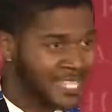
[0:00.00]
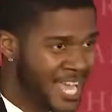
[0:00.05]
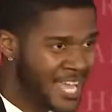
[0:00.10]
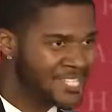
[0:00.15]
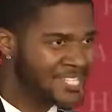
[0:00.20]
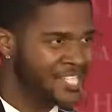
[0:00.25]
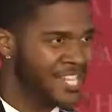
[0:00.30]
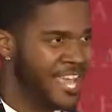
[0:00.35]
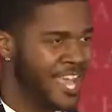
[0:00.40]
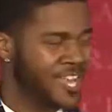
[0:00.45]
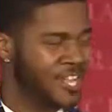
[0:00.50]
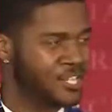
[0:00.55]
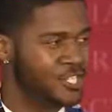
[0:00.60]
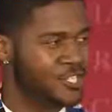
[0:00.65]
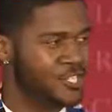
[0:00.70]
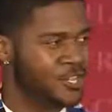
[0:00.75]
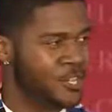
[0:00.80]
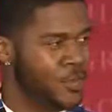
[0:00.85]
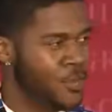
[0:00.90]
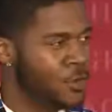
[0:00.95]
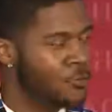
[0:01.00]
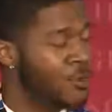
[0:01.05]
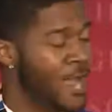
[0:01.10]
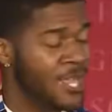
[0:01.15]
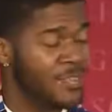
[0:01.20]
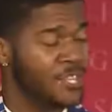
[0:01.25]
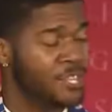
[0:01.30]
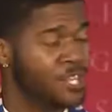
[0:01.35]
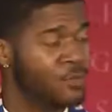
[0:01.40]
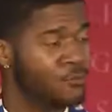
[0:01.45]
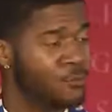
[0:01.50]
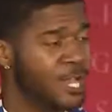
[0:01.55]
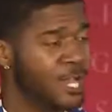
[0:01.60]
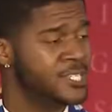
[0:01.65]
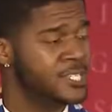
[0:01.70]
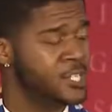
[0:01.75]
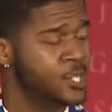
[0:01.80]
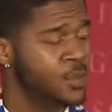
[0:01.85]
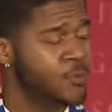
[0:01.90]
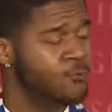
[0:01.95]
As educators, rather
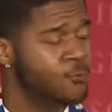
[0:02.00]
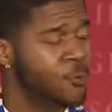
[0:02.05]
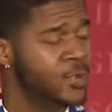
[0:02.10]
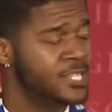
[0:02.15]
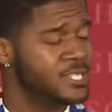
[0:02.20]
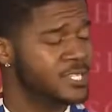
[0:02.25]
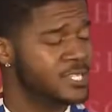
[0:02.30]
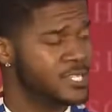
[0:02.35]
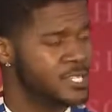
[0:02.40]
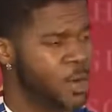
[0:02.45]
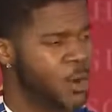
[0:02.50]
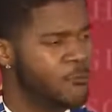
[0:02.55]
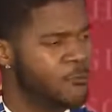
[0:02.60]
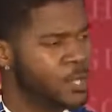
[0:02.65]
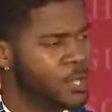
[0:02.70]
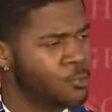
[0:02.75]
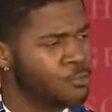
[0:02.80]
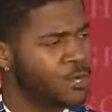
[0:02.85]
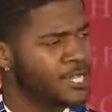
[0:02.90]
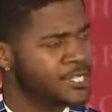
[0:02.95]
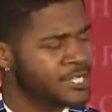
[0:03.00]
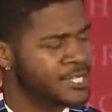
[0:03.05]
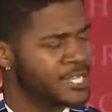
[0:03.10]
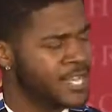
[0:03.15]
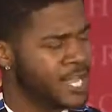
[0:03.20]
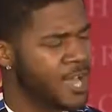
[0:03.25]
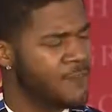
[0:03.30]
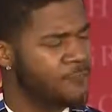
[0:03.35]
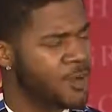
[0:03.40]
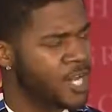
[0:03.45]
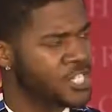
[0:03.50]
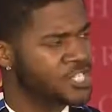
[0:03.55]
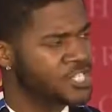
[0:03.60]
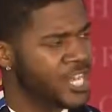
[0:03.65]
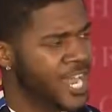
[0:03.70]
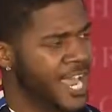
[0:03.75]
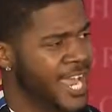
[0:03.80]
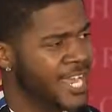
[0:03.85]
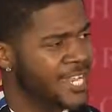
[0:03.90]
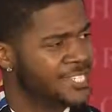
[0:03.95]
than raising your voices over the rustling of
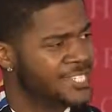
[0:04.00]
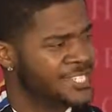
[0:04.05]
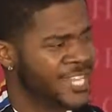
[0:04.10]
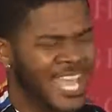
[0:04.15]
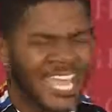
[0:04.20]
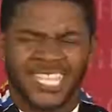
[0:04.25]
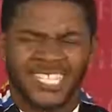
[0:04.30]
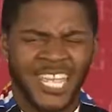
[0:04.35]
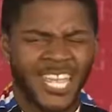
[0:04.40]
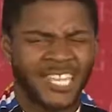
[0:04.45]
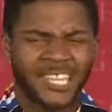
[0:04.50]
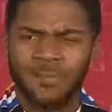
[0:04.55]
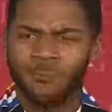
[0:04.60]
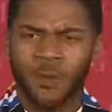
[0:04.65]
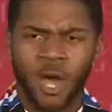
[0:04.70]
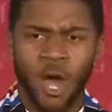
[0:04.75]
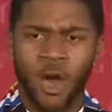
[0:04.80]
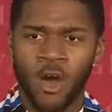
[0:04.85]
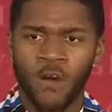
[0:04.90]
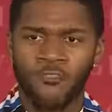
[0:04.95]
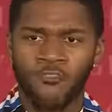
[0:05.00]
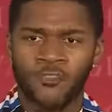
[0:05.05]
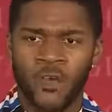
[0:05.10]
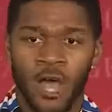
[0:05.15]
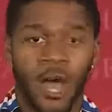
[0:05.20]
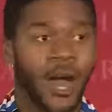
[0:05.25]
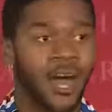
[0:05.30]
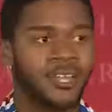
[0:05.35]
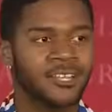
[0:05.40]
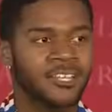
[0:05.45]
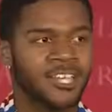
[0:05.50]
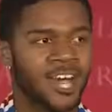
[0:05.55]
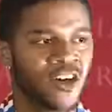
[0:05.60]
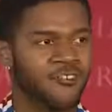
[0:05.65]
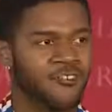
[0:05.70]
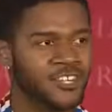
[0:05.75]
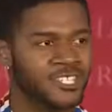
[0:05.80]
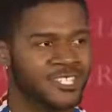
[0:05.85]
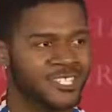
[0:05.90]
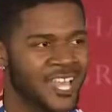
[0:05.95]
our chains, take them off,
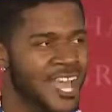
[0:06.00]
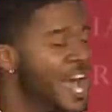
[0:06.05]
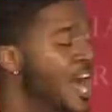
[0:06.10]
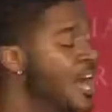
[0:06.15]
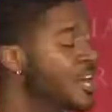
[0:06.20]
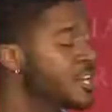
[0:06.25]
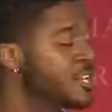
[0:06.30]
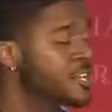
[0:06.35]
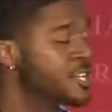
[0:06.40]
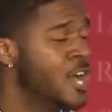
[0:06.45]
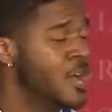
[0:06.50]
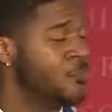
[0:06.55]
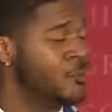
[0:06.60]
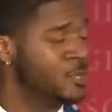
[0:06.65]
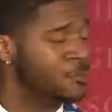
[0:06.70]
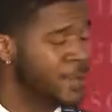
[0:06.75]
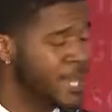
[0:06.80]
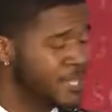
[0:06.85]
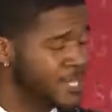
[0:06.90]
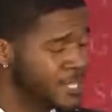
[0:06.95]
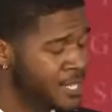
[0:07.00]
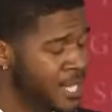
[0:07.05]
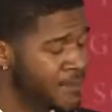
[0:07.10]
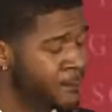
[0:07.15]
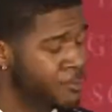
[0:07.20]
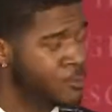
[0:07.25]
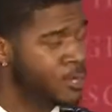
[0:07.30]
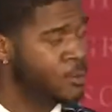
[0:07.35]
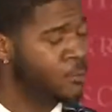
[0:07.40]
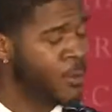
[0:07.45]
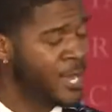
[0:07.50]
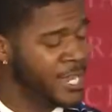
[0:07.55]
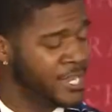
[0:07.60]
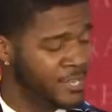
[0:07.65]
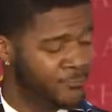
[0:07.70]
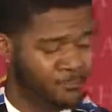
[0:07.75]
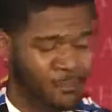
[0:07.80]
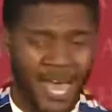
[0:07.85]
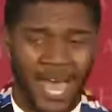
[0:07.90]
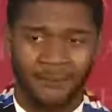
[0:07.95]
uncuff us, unencumbered by the lumbering
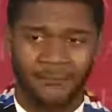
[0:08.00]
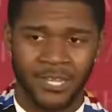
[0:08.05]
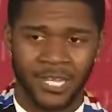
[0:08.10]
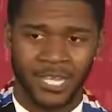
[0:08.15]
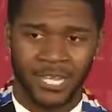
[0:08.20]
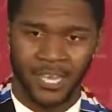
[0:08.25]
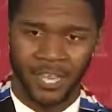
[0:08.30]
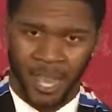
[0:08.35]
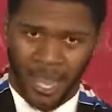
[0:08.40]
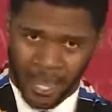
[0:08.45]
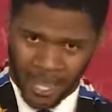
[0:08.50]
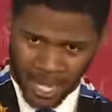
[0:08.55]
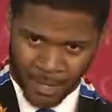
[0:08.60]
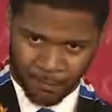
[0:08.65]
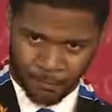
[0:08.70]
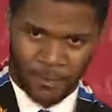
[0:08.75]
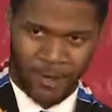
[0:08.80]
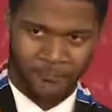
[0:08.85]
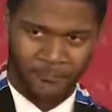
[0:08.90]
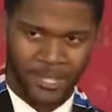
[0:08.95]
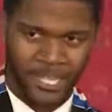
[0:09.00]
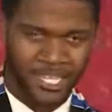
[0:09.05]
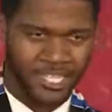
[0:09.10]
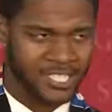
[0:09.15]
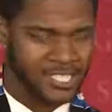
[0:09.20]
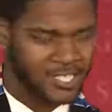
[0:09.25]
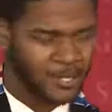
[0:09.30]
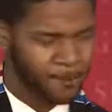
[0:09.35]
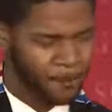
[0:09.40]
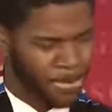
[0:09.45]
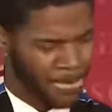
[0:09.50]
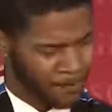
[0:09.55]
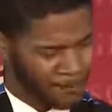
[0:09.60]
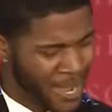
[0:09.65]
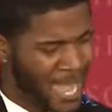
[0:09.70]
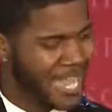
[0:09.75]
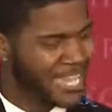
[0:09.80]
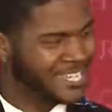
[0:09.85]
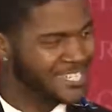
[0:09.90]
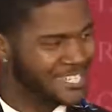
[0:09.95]
weight of poverty and privilege,
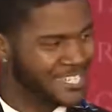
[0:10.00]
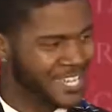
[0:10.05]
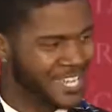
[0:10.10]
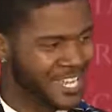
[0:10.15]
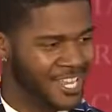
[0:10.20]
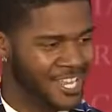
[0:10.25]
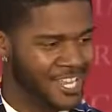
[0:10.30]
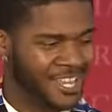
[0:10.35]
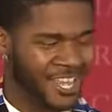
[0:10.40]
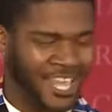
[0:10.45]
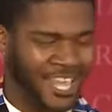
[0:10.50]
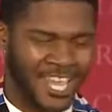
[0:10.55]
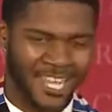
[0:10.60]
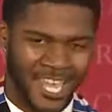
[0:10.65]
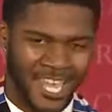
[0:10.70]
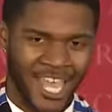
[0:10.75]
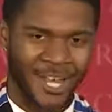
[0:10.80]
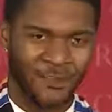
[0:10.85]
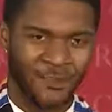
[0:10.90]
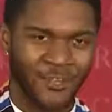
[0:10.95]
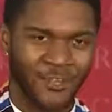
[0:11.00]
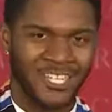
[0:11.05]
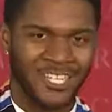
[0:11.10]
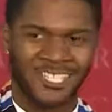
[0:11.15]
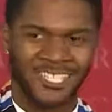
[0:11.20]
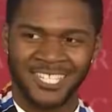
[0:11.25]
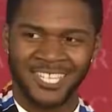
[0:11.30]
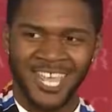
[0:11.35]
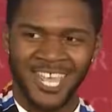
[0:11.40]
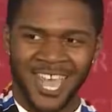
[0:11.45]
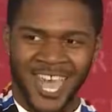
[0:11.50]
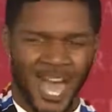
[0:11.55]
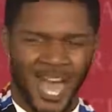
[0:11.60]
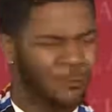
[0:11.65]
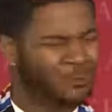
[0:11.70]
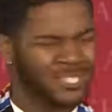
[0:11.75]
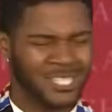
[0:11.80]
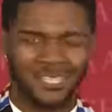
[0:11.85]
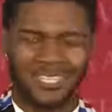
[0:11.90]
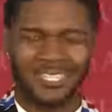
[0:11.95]
policy and ignorance.
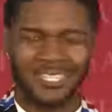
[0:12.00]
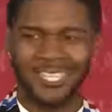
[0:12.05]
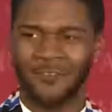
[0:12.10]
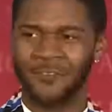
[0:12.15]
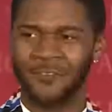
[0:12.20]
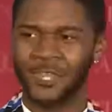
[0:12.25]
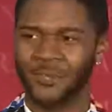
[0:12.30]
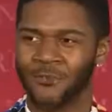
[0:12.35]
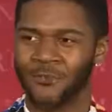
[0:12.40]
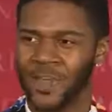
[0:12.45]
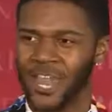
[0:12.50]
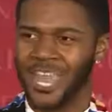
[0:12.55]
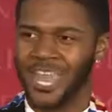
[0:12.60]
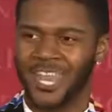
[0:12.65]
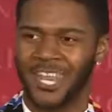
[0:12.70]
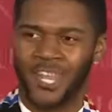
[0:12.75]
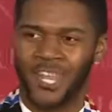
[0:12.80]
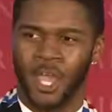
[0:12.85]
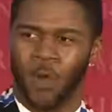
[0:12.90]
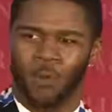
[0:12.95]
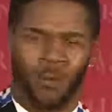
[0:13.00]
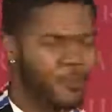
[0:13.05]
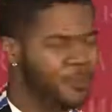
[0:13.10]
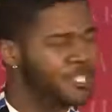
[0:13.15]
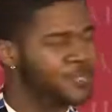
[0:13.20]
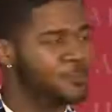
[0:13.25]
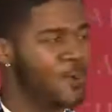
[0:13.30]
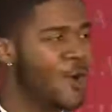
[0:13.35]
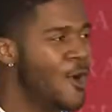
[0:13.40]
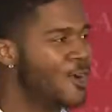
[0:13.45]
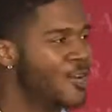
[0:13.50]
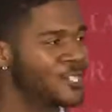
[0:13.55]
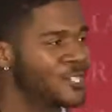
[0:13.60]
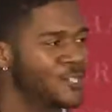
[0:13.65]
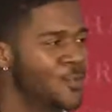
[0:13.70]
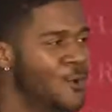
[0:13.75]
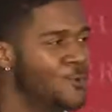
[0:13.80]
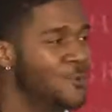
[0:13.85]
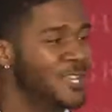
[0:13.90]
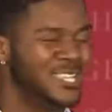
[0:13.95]
I was in the 7th grade when Ms.
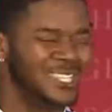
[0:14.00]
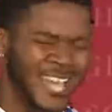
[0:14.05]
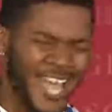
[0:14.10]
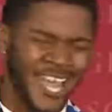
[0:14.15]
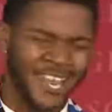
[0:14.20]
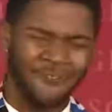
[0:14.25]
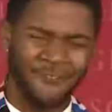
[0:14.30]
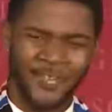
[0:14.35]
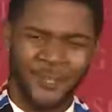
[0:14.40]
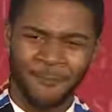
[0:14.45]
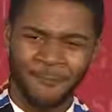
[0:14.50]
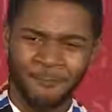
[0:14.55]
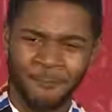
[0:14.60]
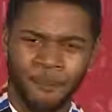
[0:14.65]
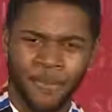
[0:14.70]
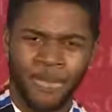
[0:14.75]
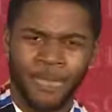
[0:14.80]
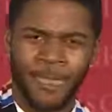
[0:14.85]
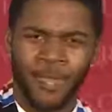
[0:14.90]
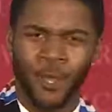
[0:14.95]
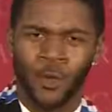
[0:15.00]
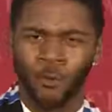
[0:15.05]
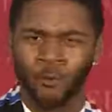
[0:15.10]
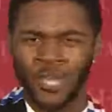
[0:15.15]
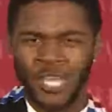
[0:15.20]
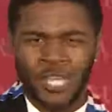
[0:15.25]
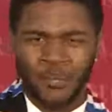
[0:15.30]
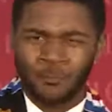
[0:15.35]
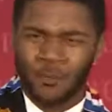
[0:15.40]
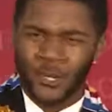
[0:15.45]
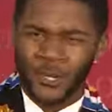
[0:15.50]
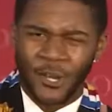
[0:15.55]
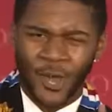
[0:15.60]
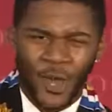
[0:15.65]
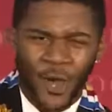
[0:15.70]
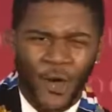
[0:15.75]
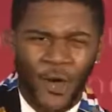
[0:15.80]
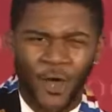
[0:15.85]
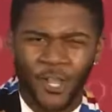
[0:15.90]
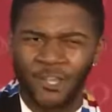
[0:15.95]
Parker told me, Donovan, we could
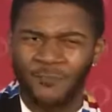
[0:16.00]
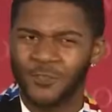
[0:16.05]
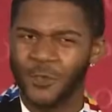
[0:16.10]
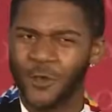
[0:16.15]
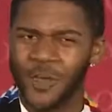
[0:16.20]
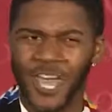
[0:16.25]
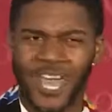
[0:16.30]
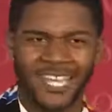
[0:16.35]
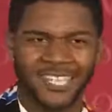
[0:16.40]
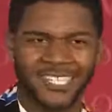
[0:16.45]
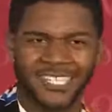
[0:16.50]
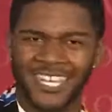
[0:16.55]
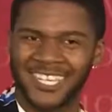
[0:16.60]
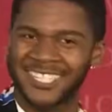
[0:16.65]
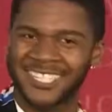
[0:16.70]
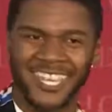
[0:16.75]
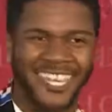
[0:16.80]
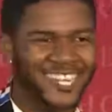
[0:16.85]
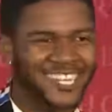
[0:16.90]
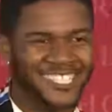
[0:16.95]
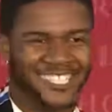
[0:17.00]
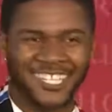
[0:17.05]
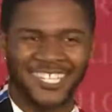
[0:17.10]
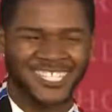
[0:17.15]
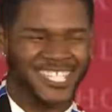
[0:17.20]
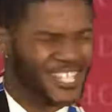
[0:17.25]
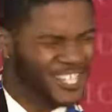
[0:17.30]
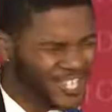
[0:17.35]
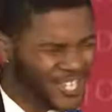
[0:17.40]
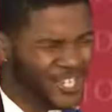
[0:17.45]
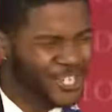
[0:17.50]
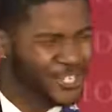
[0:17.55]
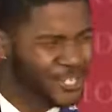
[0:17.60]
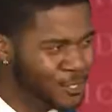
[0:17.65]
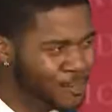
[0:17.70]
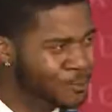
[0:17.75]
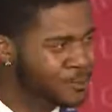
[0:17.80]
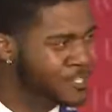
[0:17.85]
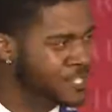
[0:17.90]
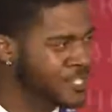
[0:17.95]
put all of your excess energy to
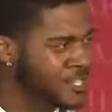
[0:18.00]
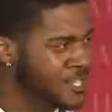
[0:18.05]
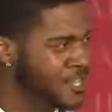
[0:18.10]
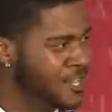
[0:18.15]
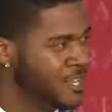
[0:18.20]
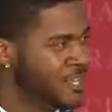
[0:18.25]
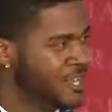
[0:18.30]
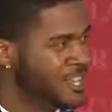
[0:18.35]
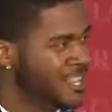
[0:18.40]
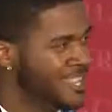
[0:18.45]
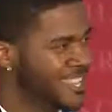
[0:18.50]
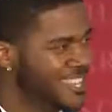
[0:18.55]
good use.